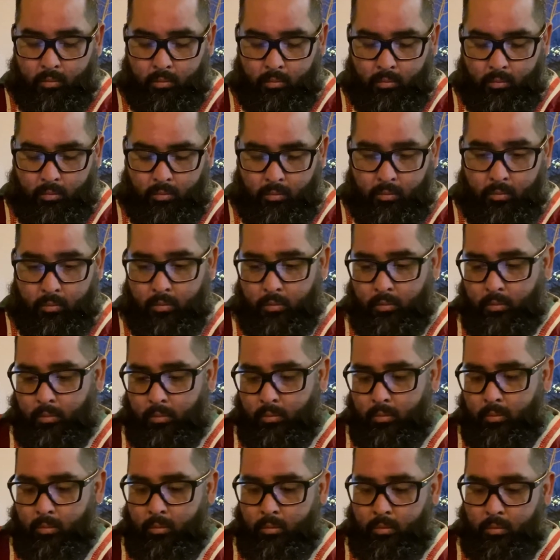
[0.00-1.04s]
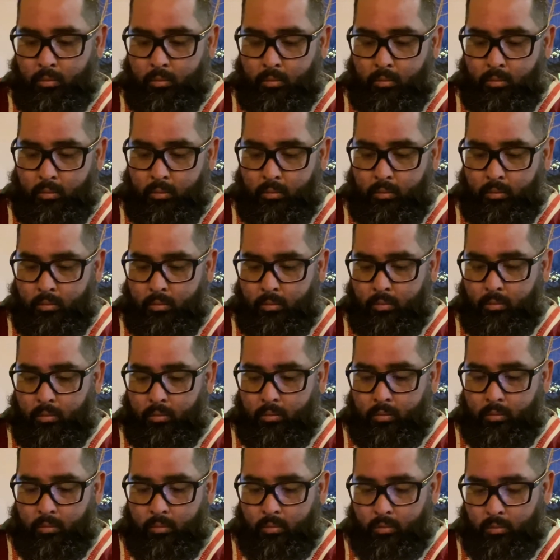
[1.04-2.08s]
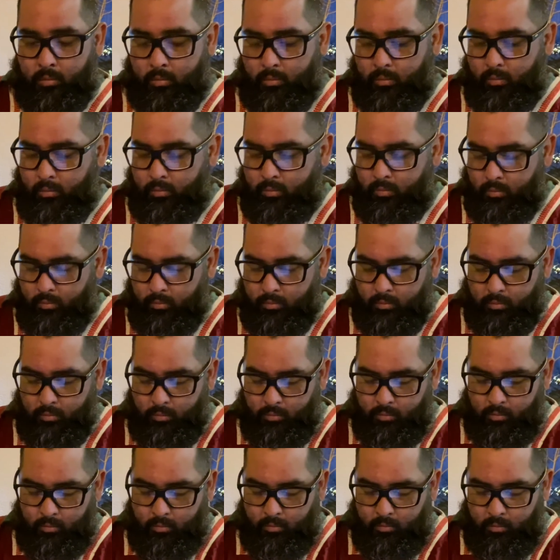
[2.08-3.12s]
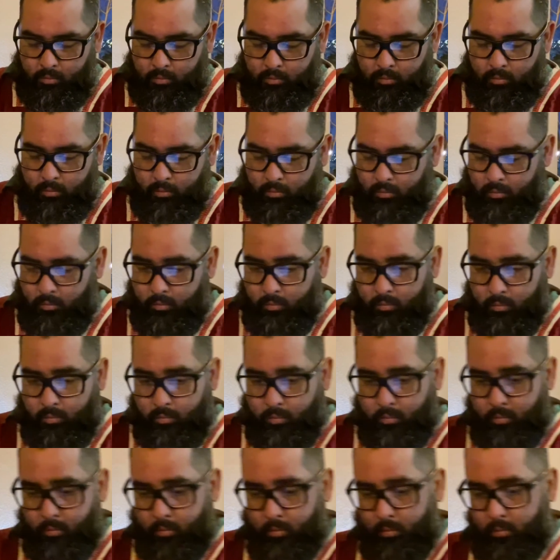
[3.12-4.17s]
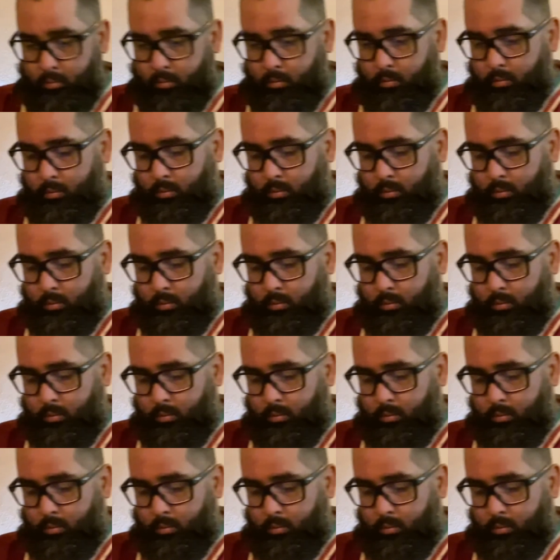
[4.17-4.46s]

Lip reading: (silence)